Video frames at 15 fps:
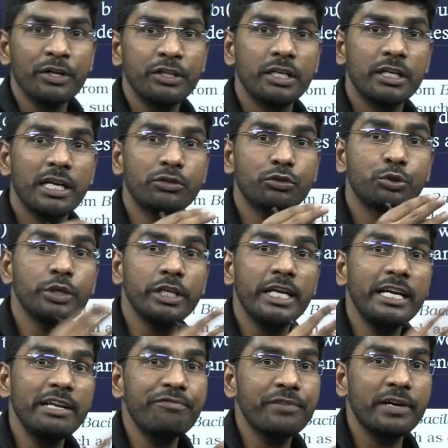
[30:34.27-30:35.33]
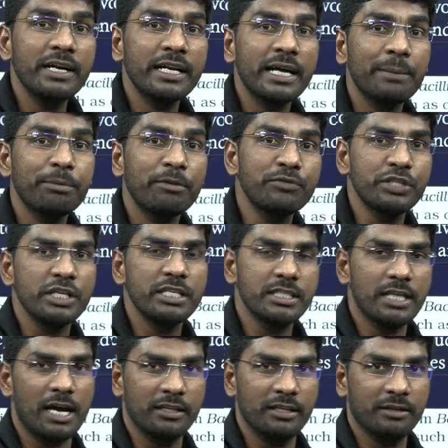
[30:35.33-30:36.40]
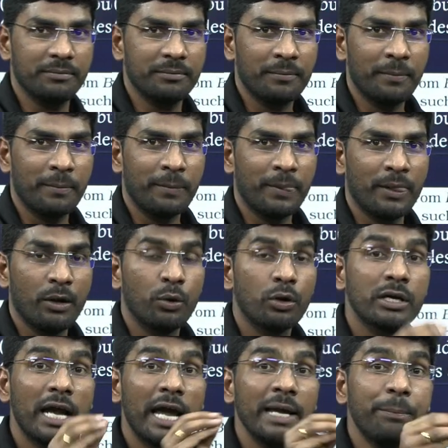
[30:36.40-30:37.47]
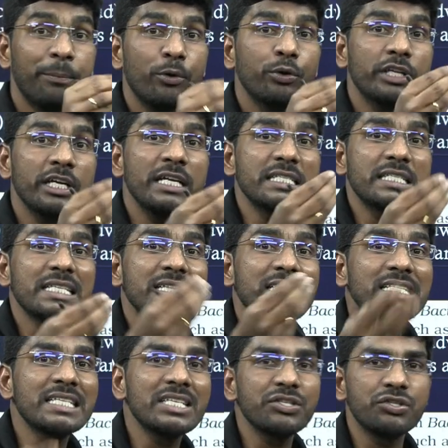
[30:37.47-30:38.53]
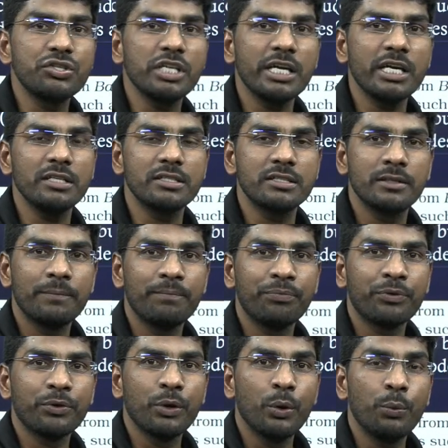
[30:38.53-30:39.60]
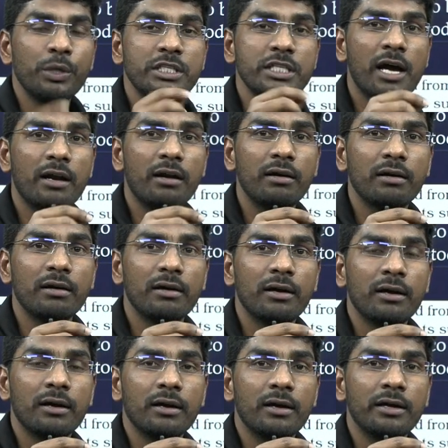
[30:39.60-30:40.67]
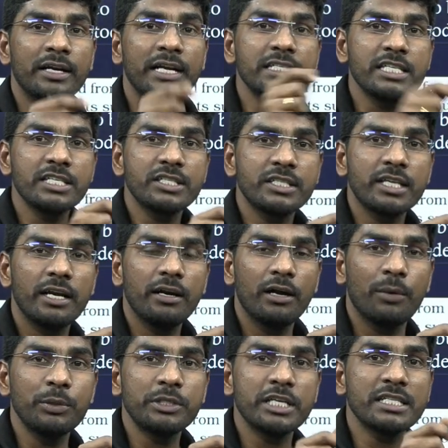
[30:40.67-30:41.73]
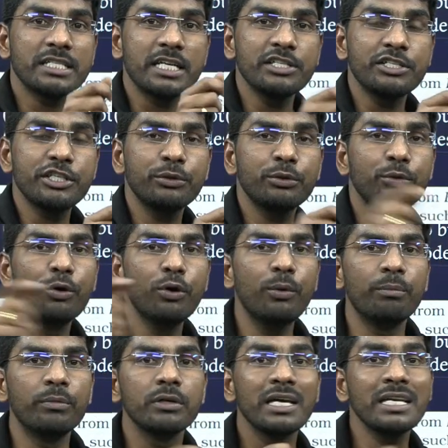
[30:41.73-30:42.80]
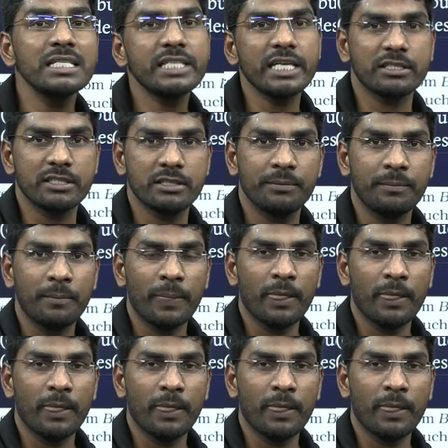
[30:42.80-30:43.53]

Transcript: There are three different type of genes are there. Cry protein synthesis genes which are resistant, uh, which are sensitive to whom? Insects.